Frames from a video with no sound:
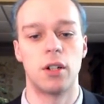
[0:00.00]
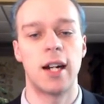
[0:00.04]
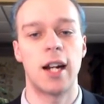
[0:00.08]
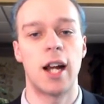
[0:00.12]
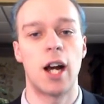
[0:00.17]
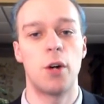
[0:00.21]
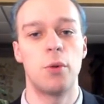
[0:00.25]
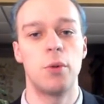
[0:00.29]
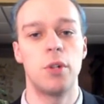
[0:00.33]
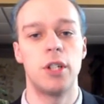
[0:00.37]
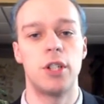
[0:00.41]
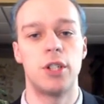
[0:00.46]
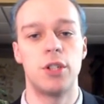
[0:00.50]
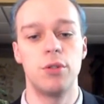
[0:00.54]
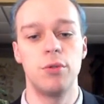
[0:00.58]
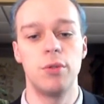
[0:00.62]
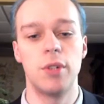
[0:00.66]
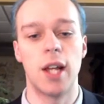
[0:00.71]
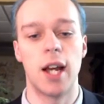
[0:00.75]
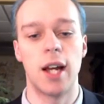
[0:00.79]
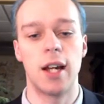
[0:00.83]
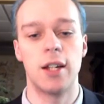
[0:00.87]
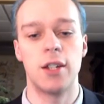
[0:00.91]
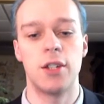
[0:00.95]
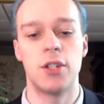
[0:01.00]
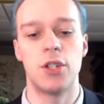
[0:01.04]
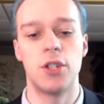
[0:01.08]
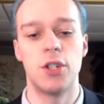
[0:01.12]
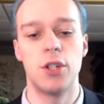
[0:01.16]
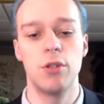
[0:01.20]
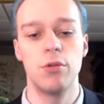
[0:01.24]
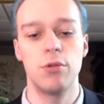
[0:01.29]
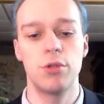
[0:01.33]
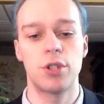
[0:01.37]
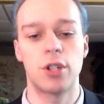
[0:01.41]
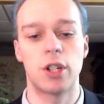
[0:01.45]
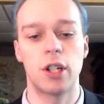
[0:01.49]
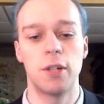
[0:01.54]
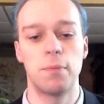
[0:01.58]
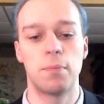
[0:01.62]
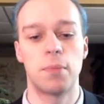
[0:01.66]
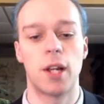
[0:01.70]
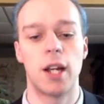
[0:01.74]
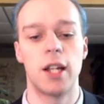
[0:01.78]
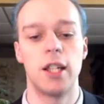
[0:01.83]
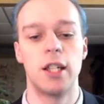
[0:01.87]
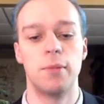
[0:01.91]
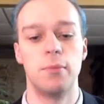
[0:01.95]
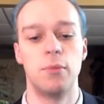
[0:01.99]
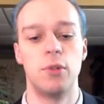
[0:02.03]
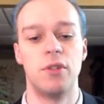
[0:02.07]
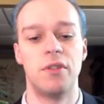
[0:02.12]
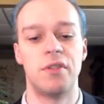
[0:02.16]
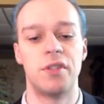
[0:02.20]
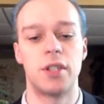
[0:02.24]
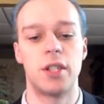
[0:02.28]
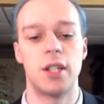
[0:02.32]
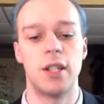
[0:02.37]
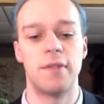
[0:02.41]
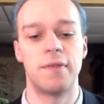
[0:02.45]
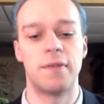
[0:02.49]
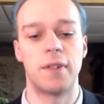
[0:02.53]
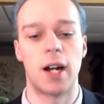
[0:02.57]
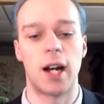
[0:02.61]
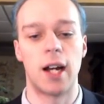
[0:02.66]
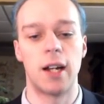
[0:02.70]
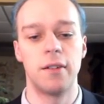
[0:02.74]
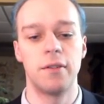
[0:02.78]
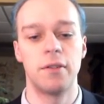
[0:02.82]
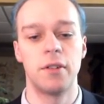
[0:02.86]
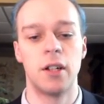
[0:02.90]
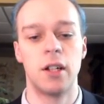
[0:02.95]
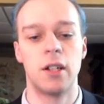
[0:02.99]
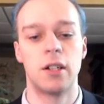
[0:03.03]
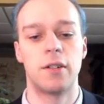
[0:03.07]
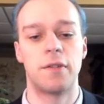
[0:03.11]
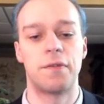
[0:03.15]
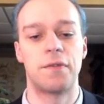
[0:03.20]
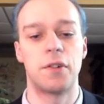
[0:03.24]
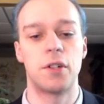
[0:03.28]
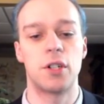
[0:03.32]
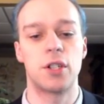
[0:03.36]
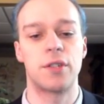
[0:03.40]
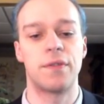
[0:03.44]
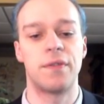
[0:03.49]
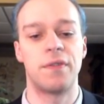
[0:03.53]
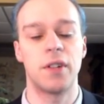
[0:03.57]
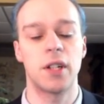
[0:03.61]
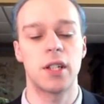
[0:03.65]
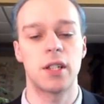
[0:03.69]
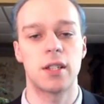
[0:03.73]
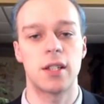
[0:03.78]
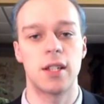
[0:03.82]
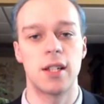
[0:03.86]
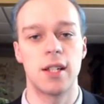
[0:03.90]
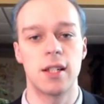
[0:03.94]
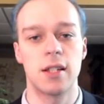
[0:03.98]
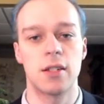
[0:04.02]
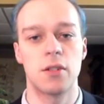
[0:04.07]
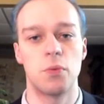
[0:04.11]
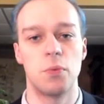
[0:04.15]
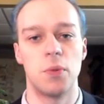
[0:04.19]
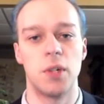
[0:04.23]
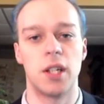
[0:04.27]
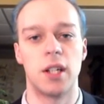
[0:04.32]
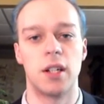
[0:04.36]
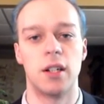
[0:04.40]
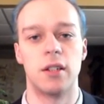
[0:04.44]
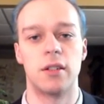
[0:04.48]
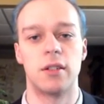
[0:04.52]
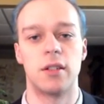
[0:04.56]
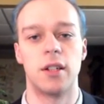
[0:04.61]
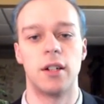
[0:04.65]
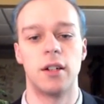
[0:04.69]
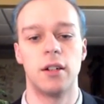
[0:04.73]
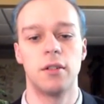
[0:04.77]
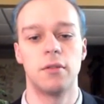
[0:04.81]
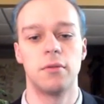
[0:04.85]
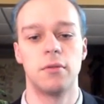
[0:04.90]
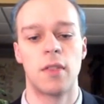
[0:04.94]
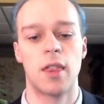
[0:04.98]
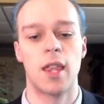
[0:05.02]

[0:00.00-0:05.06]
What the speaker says: And how we do that is usually playing the move c5 to first fix this weakness here.